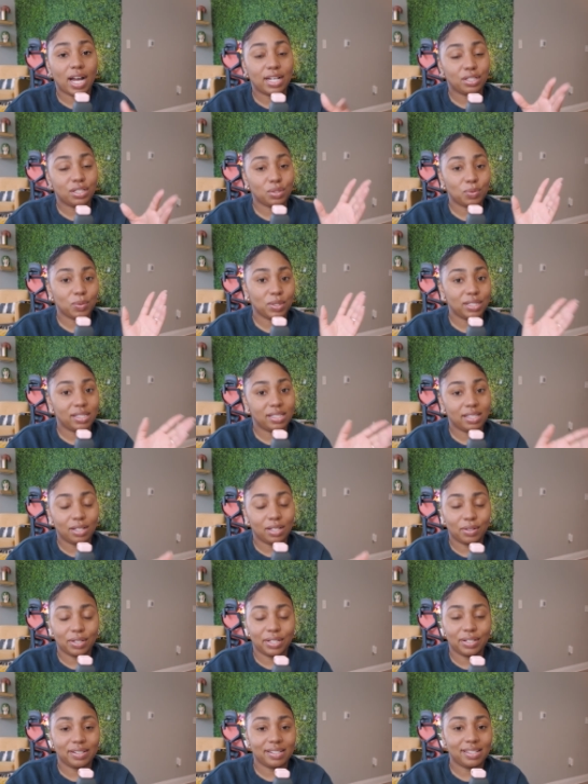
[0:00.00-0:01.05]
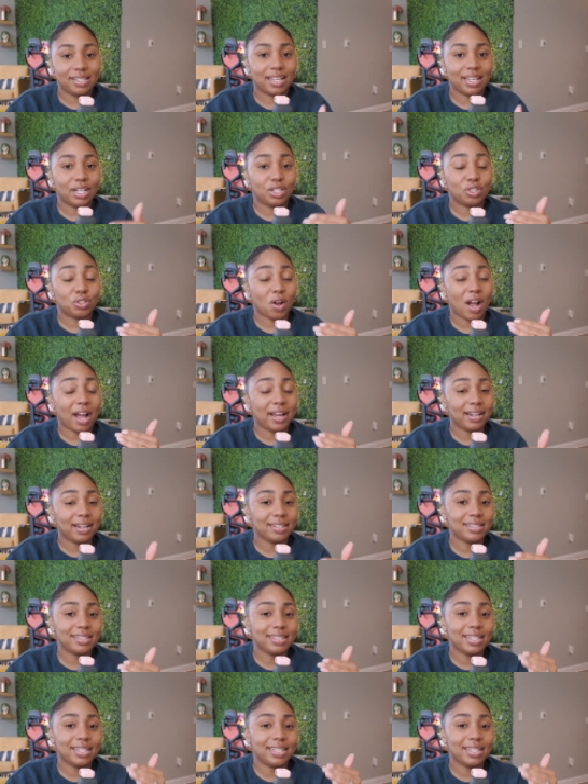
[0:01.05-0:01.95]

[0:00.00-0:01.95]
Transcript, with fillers: I just wanted to get on here and say try not